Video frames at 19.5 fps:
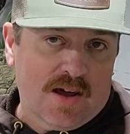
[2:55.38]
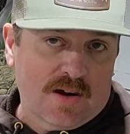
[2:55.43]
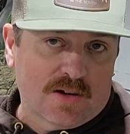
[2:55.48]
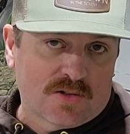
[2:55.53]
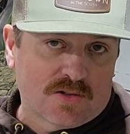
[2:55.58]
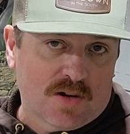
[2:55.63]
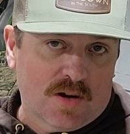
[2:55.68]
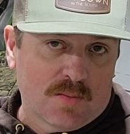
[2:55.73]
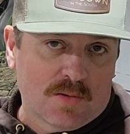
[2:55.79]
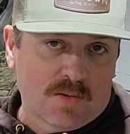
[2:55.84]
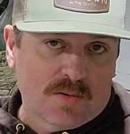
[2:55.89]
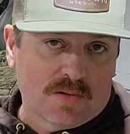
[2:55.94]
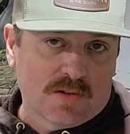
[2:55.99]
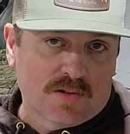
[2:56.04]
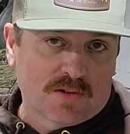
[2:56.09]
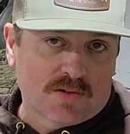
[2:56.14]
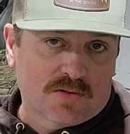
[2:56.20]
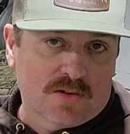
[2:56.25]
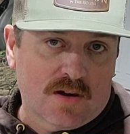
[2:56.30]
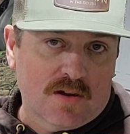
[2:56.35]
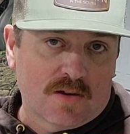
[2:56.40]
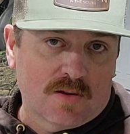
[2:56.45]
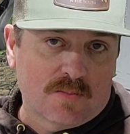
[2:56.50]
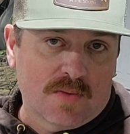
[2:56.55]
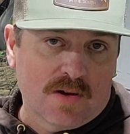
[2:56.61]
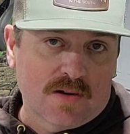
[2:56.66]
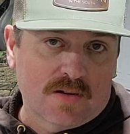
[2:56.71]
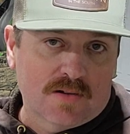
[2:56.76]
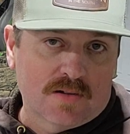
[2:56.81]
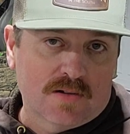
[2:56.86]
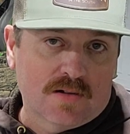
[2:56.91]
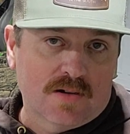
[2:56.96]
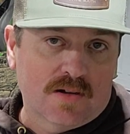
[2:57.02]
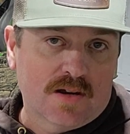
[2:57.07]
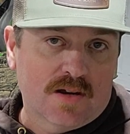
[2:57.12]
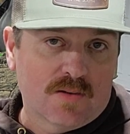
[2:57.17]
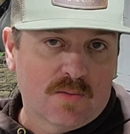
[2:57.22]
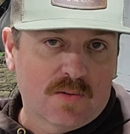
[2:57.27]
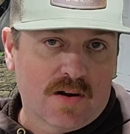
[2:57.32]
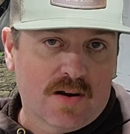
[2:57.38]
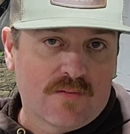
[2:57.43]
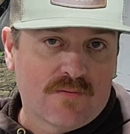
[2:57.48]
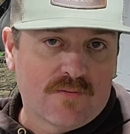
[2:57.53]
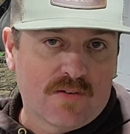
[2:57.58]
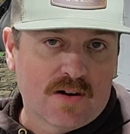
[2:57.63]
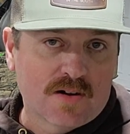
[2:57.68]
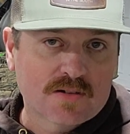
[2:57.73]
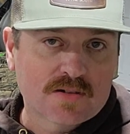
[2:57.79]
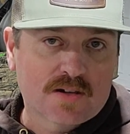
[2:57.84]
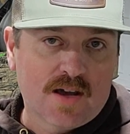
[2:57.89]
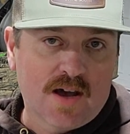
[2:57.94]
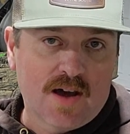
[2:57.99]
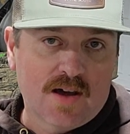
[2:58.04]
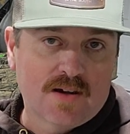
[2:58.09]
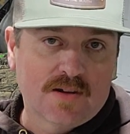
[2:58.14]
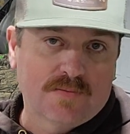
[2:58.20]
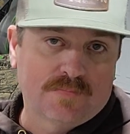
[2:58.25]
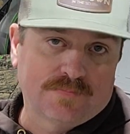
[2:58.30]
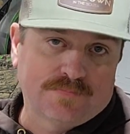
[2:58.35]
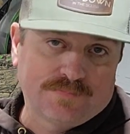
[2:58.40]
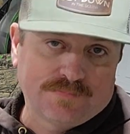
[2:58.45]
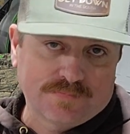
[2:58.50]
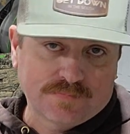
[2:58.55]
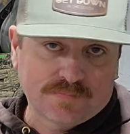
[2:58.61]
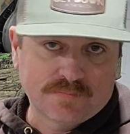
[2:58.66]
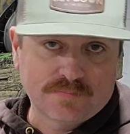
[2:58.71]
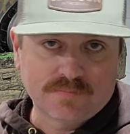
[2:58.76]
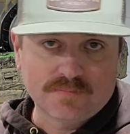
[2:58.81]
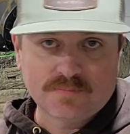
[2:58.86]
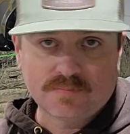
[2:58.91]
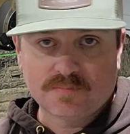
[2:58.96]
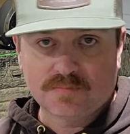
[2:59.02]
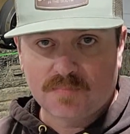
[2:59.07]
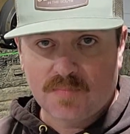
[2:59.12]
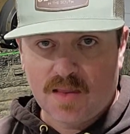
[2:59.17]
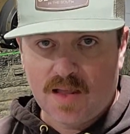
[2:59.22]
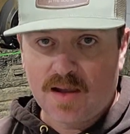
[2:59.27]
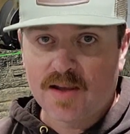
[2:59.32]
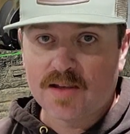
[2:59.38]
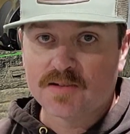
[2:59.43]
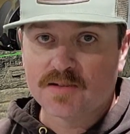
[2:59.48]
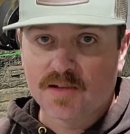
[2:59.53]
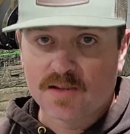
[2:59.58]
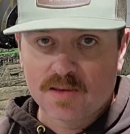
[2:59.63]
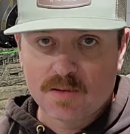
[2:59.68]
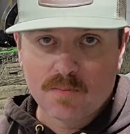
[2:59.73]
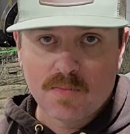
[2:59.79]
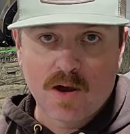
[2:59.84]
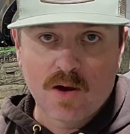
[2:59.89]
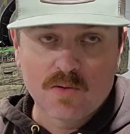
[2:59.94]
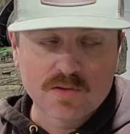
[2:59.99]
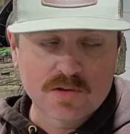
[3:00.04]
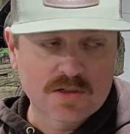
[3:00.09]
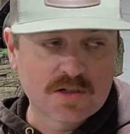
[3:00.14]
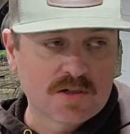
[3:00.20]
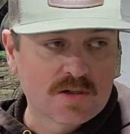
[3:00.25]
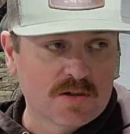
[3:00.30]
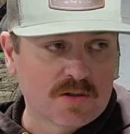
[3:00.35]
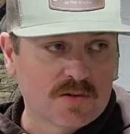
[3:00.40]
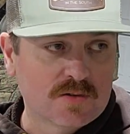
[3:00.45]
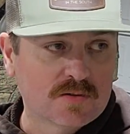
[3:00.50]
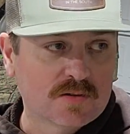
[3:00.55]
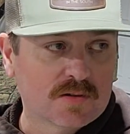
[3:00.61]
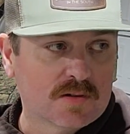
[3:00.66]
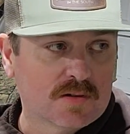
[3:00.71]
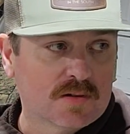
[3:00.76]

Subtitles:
of trouble with this trolling motor when I first got it. Like I said, the boat was used.